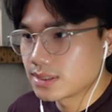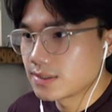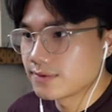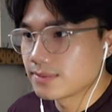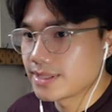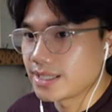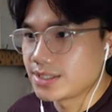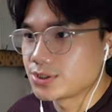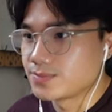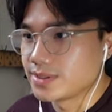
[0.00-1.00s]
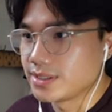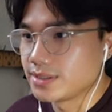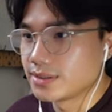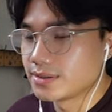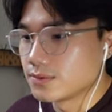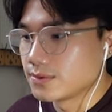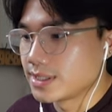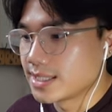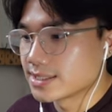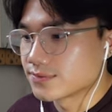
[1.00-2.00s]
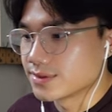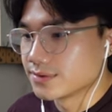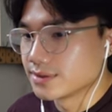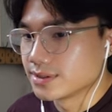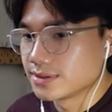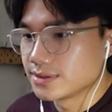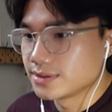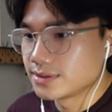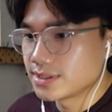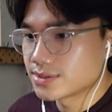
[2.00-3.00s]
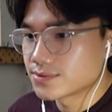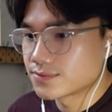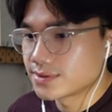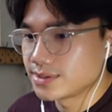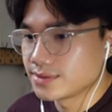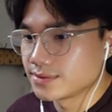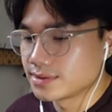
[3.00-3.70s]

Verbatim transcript: to level up my HP. Oh, yeah, that's real good. That's real